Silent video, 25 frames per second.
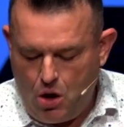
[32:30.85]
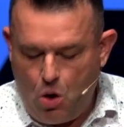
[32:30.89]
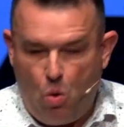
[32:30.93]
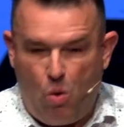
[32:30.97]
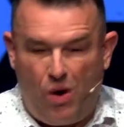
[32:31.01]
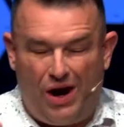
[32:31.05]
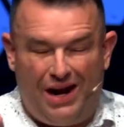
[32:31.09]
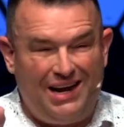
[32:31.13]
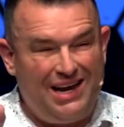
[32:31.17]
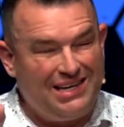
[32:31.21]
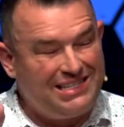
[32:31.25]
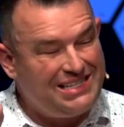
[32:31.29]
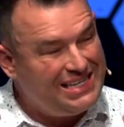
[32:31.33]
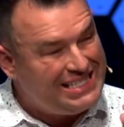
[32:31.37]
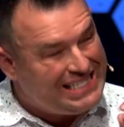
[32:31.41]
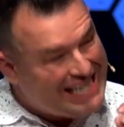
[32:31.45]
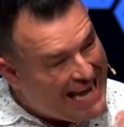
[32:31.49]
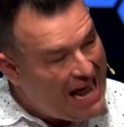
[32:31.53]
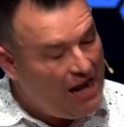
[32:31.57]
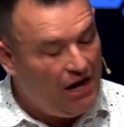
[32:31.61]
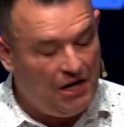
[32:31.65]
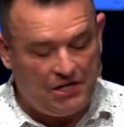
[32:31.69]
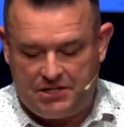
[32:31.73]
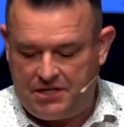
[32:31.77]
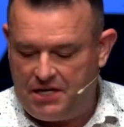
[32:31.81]
What it doesn't
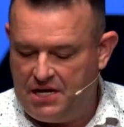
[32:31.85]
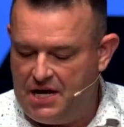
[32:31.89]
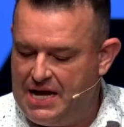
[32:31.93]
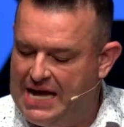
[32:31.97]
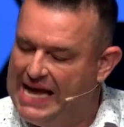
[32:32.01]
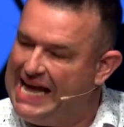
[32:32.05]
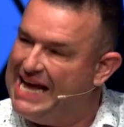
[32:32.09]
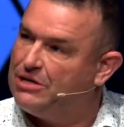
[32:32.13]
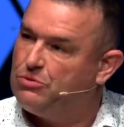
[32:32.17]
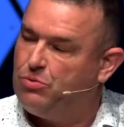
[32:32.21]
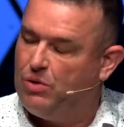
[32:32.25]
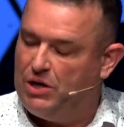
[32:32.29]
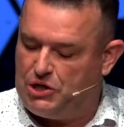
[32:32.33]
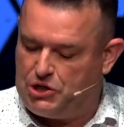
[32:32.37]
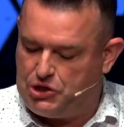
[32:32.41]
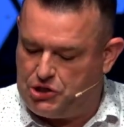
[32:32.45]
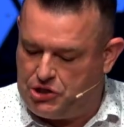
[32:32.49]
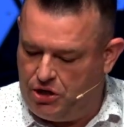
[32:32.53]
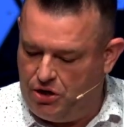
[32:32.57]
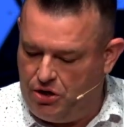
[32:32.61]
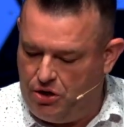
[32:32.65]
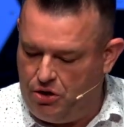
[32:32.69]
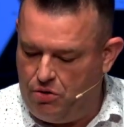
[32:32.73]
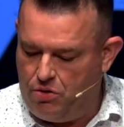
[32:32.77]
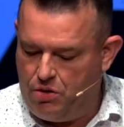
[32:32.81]
tell us is which
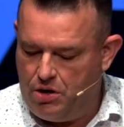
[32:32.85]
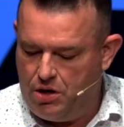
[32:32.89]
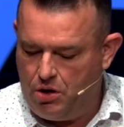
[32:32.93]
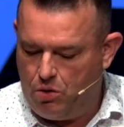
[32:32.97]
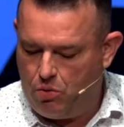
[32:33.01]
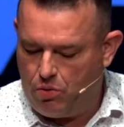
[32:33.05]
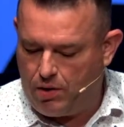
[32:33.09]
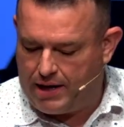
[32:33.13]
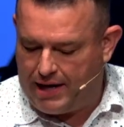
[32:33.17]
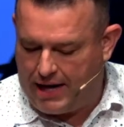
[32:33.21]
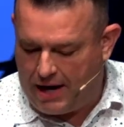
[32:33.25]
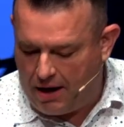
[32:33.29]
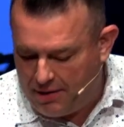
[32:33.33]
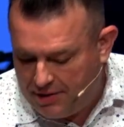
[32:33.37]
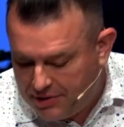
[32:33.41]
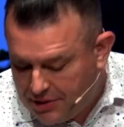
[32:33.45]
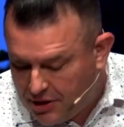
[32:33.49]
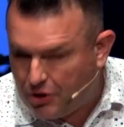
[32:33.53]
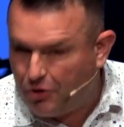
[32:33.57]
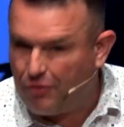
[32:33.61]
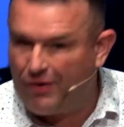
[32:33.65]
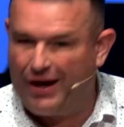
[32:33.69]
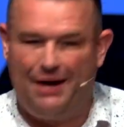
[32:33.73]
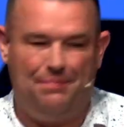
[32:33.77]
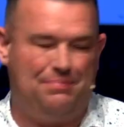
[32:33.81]
two were carrying
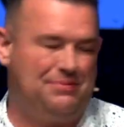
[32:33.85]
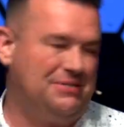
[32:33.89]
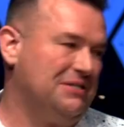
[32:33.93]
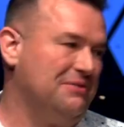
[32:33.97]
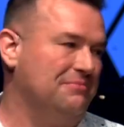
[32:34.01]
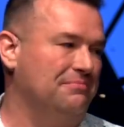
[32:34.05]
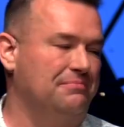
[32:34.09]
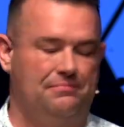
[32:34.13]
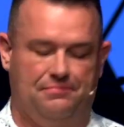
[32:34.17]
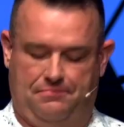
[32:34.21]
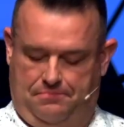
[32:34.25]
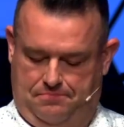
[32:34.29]
the grapes.